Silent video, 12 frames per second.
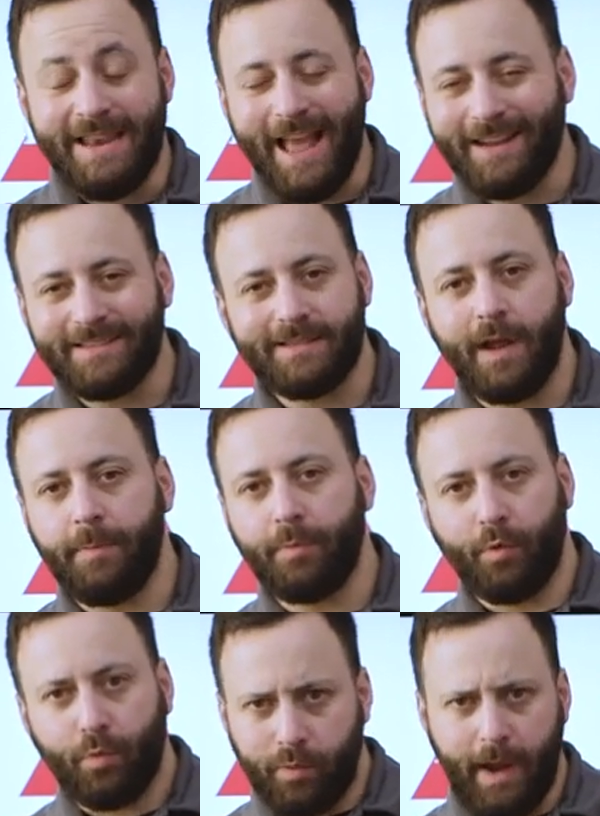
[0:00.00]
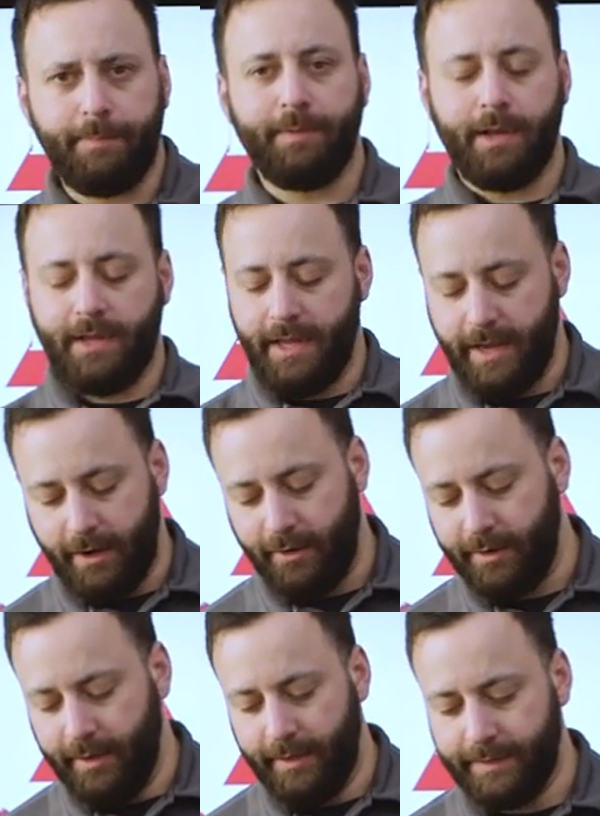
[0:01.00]
Next up, replica
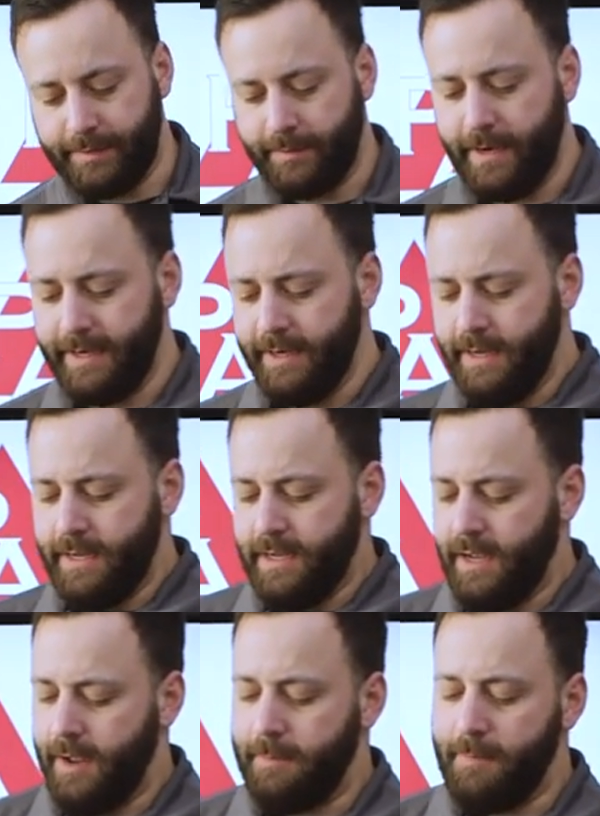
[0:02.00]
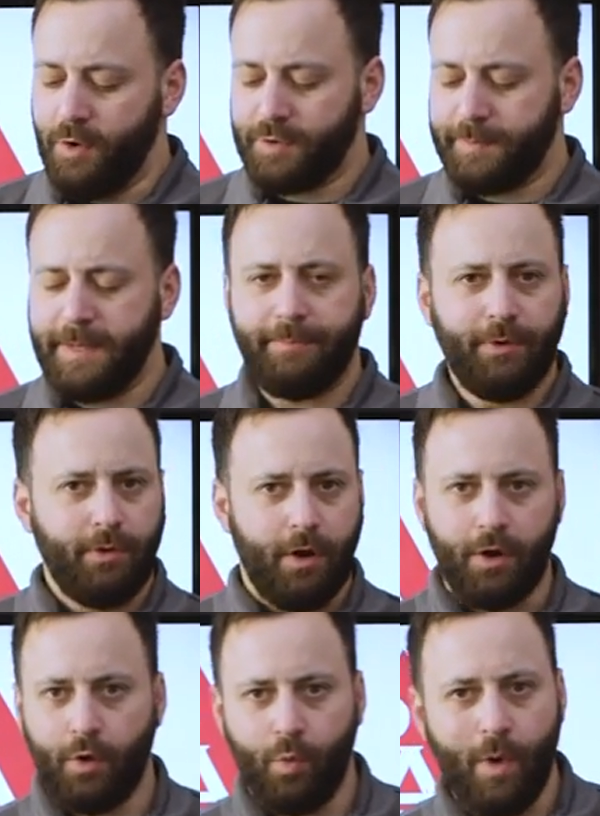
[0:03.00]
air guns, right? Most people
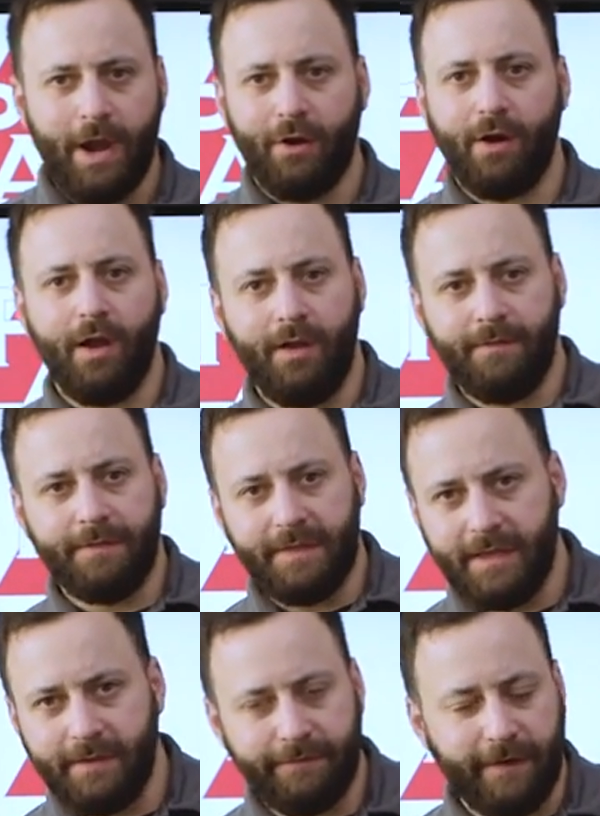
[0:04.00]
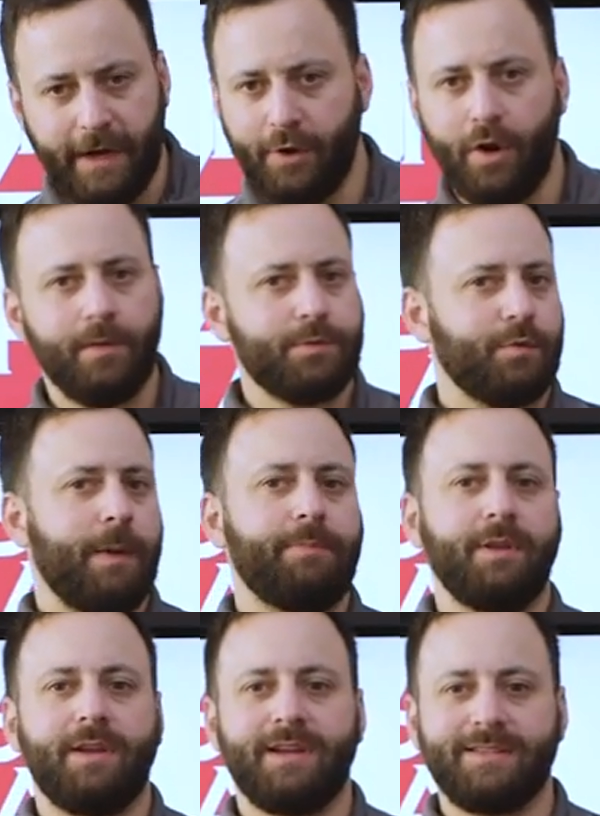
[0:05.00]
are aware of the firearms
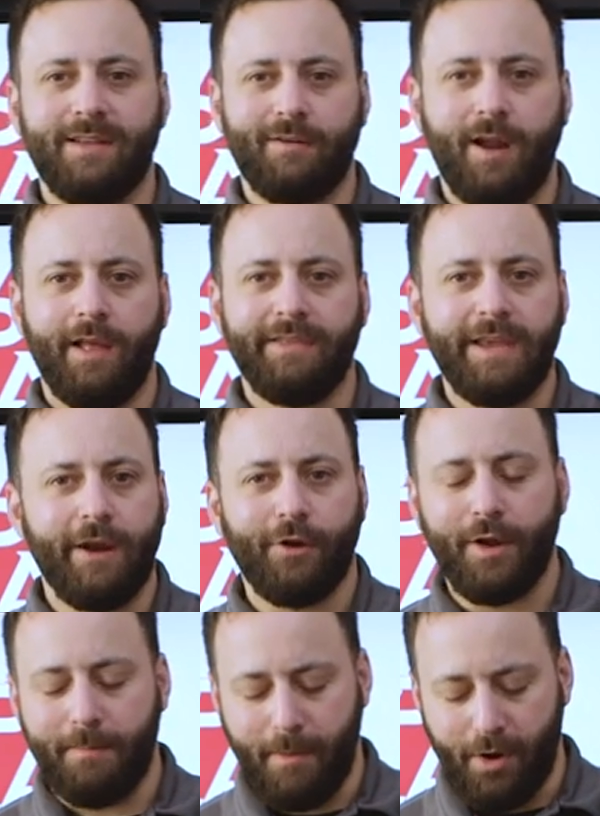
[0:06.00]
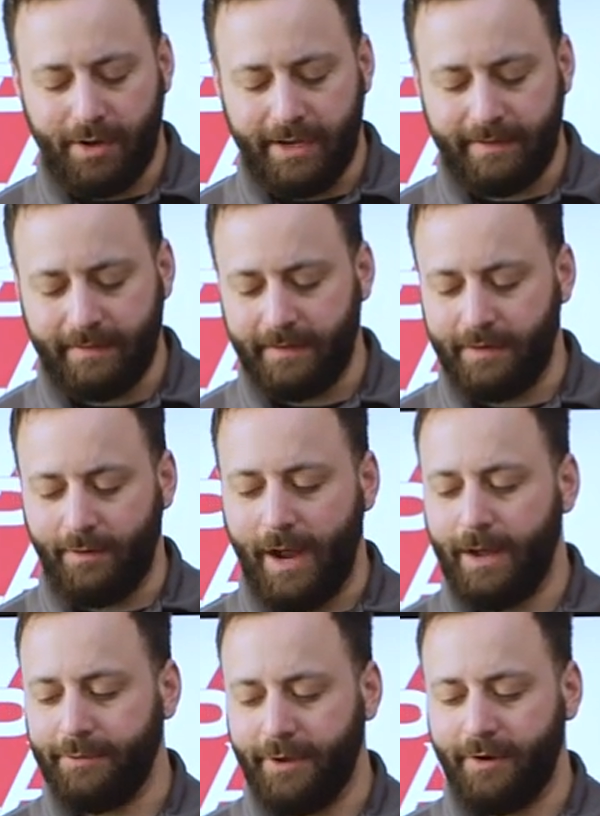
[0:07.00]
replicas that are on the air gun market, you know,
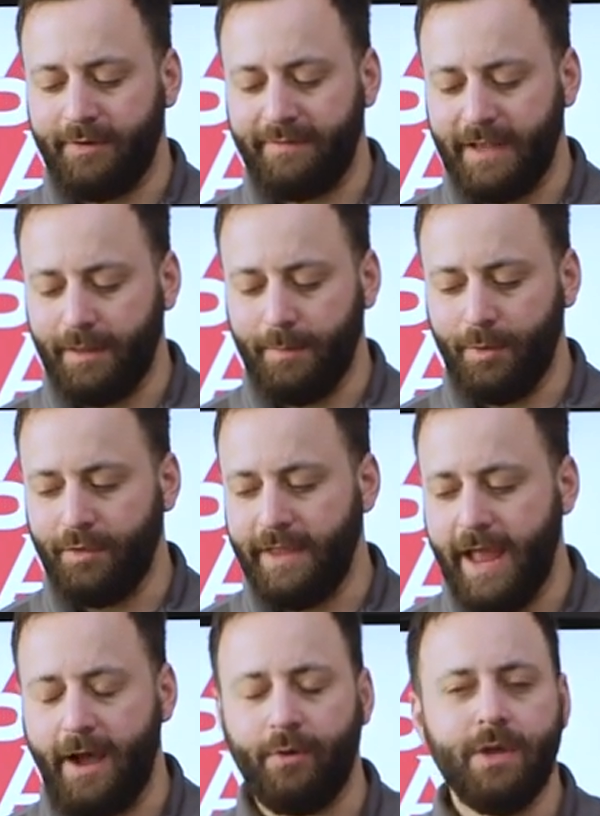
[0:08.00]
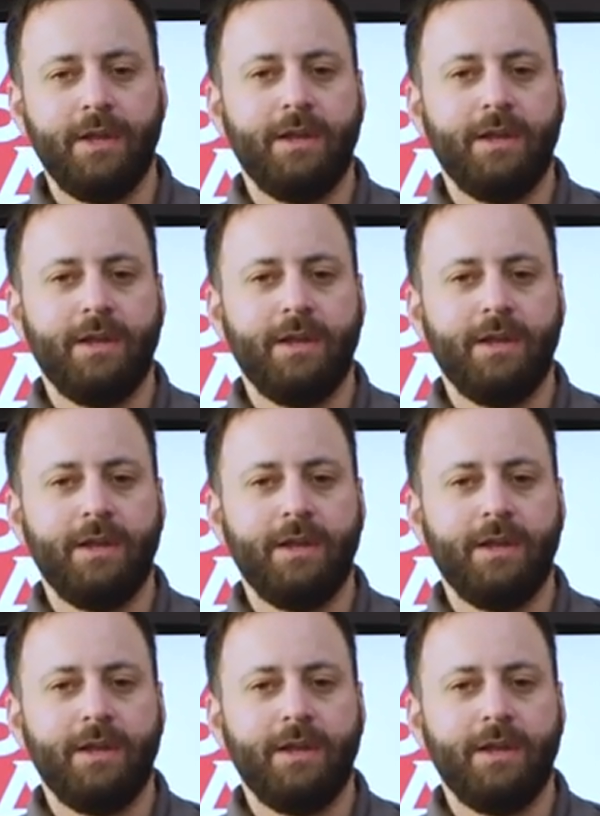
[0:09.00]
out there and available now.